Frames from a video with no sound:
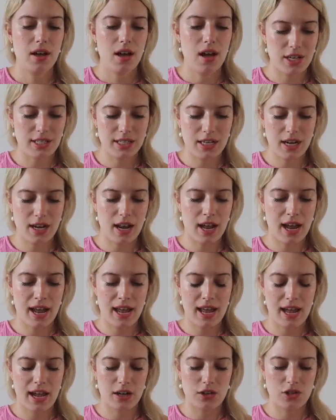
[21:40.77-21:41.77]
Jessica and I
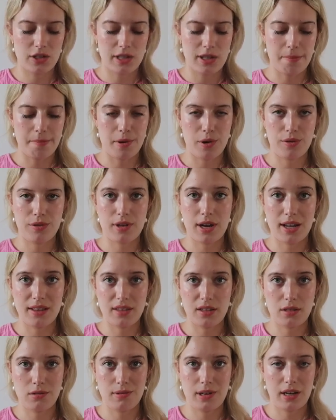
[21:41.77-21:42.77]
actually both got
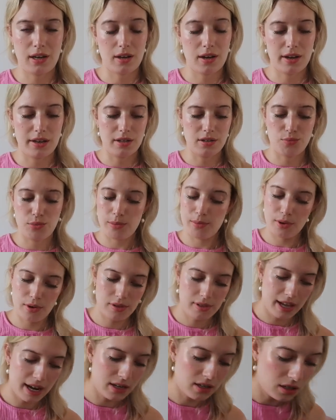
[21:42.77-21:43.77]
this one because we
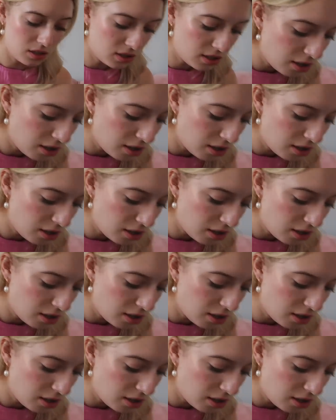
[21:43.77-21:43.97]
both liked it